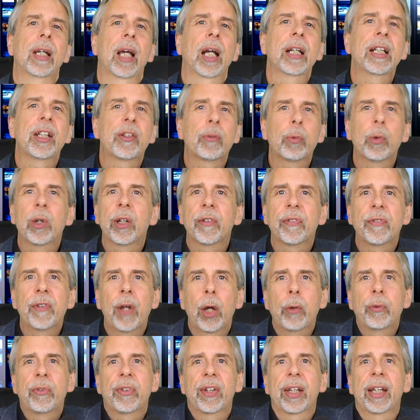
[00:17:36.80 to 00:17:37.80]
And it's worth
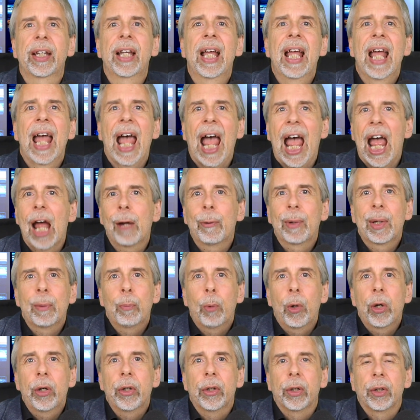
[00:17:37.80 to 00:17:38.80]
noting how
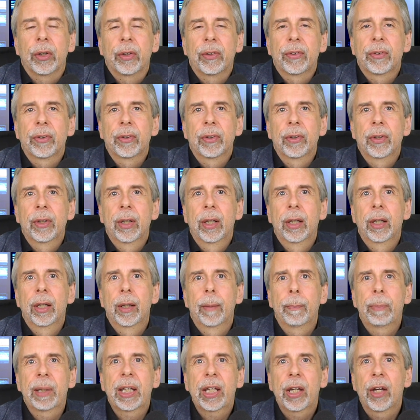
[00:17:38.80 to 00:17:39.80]
it worked,
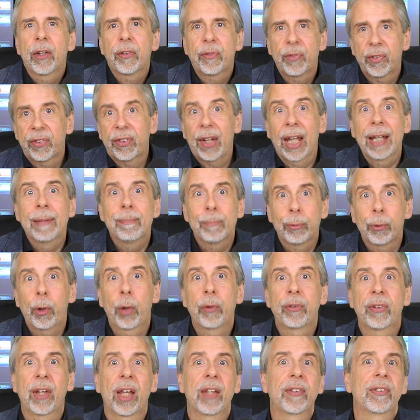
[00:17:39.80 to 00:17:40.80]
because the same
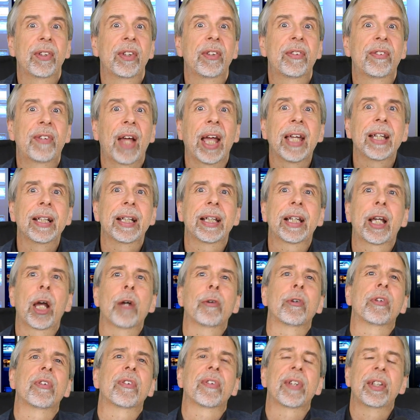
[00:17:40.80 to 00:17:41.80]
process is daily
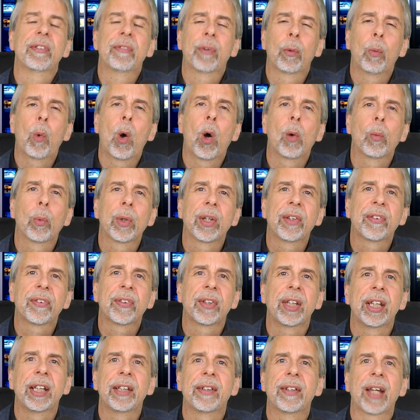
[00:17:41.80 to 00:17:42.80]
currency for what we
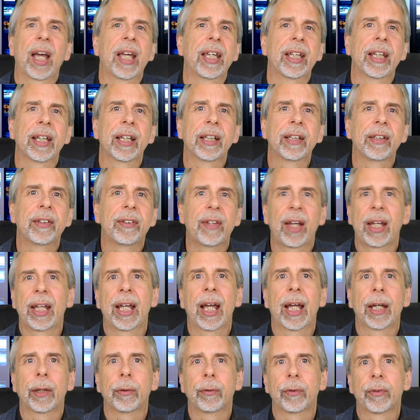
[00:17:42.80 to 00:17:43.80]
see day in, day
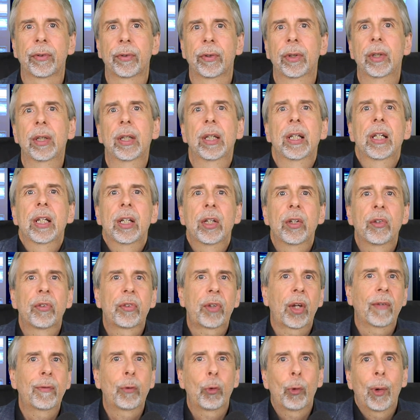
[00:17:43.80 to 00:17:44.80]
out.
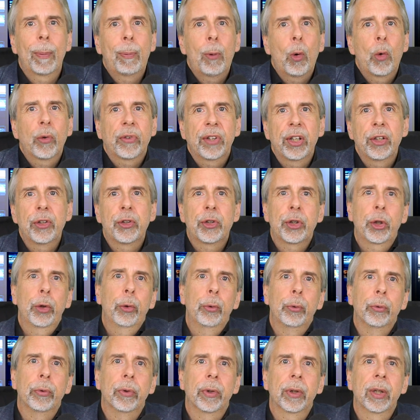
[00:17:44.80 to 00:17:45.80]
So the report in
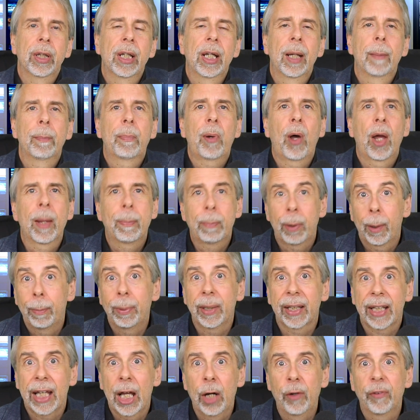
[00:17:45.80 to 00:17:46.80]
June by
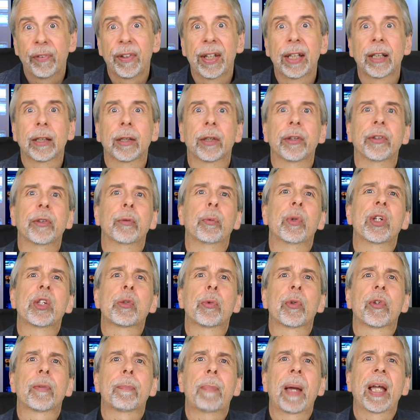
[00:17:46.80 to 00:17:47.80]
Public Health England,
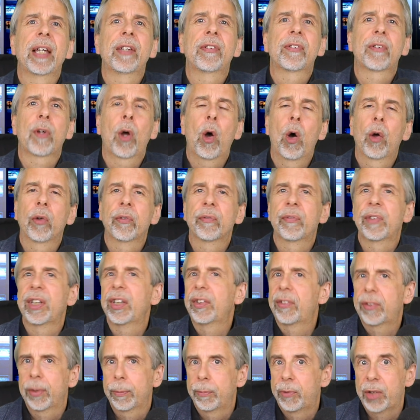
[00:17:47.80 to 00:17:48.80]
which was based on
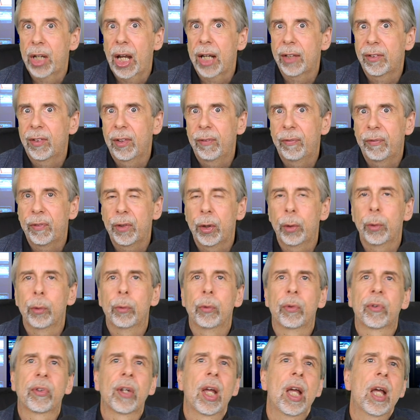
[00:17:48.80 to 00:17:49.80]
the subjective
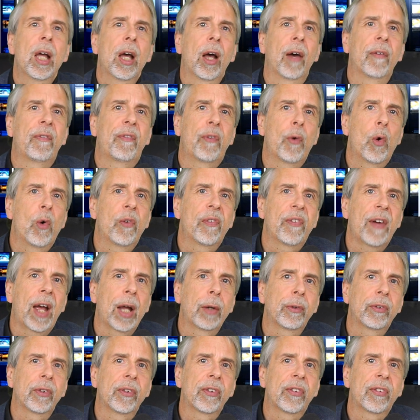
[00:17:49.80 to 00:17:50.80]
views of
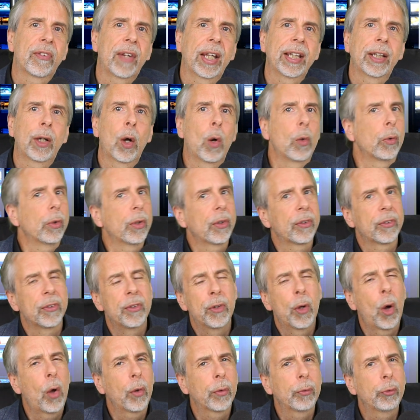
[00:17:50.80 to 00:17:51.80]
4,000 stakeholders,
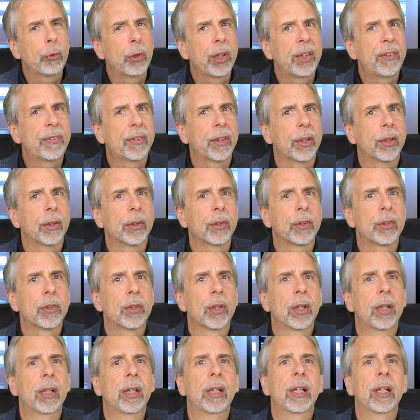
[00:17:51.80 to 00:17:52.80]
not research,